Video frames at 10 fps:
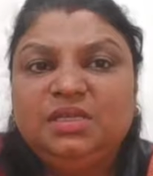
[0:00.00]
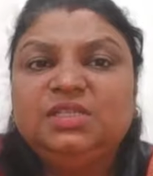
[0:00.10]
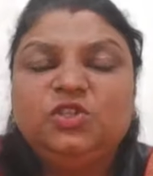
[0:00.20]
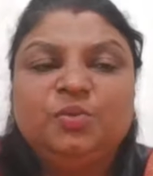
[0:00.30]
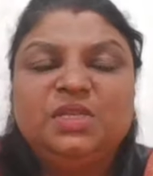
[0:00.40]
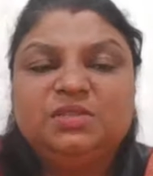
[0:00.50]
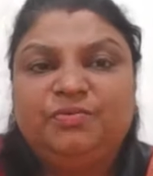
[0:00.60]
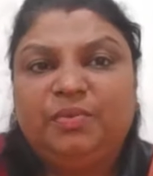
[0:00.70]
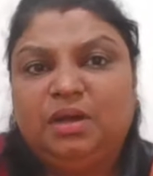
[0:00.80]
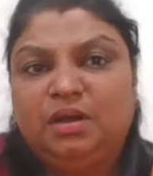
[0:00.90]
these
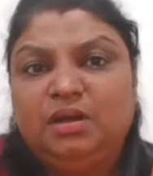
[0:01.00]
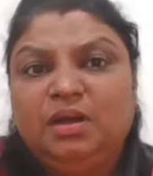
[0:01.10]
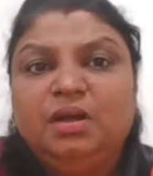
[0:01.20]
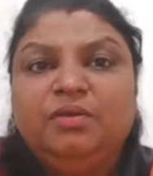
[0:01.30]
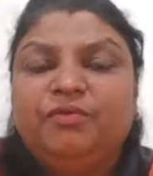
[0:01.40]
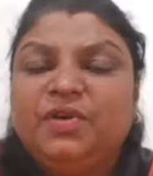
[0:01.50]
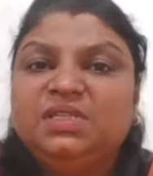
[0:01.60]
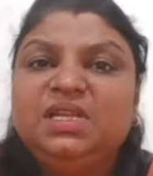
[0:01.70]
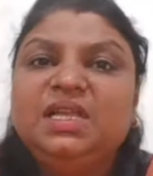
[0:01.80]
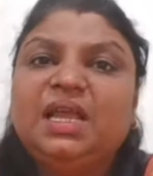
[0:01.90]
tumors.
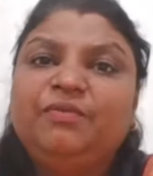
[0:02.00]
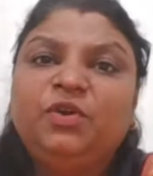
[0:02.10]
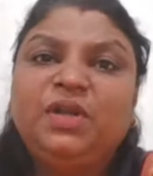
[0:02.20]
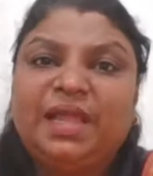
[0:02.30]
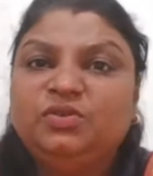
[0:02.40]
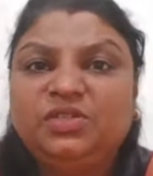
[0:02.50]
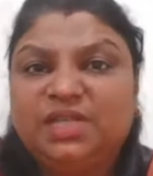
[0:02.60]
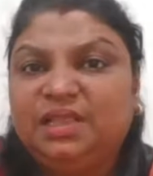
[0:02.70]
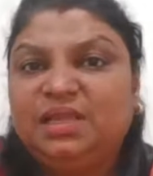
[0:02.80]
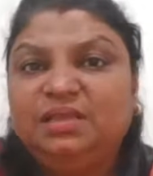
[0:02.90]
Firstly, I would like to
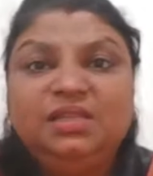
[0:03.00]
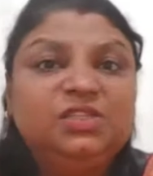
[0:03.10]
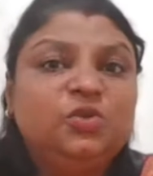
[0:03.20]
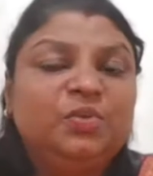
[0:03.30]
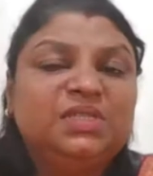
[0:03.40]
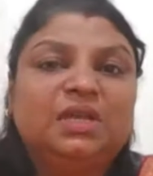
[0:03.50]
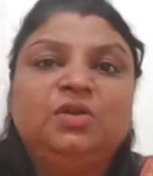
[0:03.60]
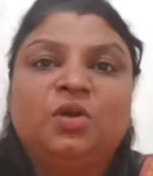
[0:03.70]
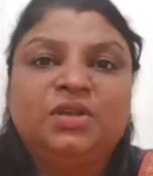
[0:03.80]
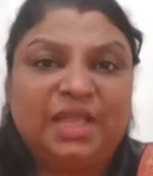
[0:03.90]
tell that these tumors
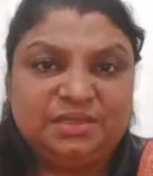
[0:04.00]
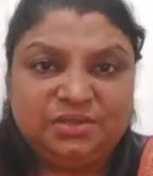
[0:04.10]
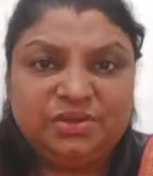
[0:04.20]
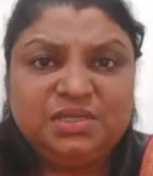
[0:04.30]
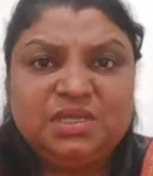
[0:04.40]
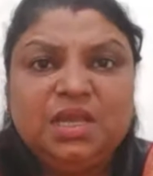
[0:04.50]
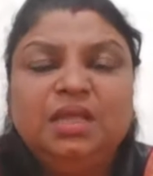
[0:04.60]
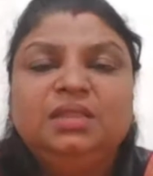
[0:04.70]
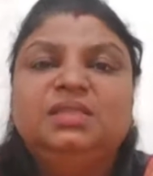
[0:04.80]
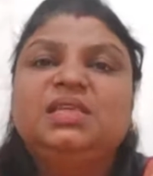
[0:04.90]
are not cancerous.
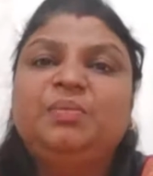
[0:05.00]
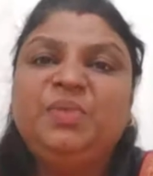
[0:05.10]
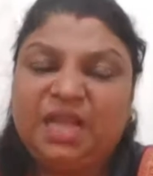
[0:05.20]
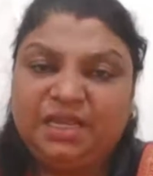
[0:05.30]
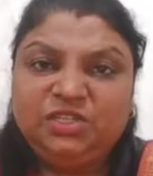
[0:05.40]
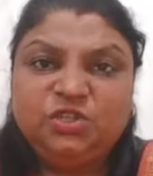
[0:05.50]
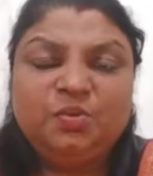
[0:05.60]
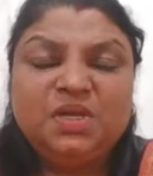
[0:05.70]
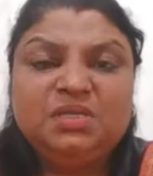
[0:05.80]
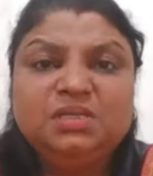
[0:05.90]
These are benign
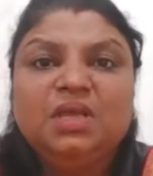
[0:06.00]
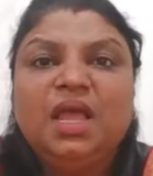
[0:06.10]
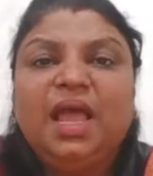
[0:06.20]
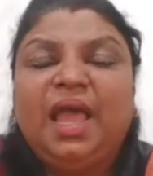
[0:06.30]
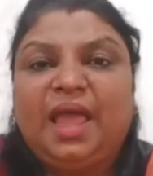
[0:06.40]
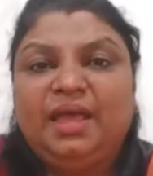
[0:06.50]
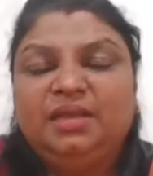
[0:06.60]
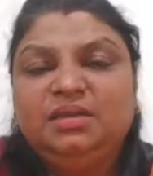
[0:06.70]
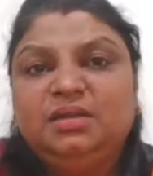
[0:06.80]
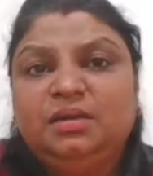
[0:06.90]
tumors,
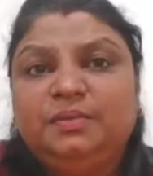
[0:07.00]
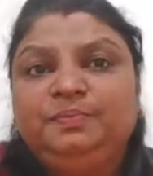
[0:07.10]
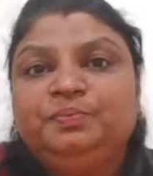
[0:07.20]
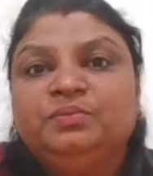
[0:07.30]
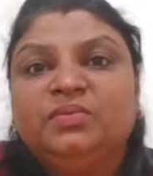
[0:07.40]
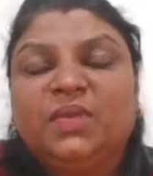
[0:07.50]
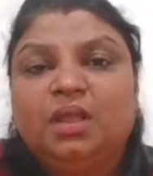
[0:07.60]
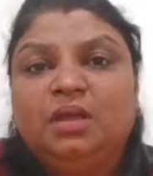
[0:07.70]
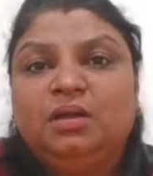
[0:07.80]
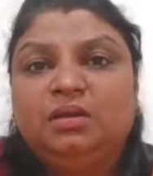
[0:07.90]
and
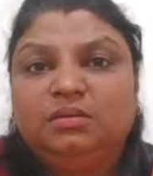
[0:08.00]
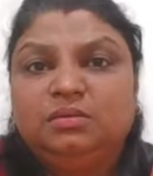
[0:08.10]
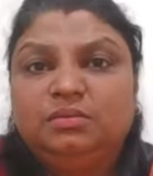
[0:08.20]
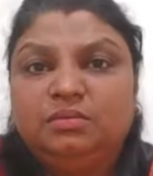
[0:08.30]
mm,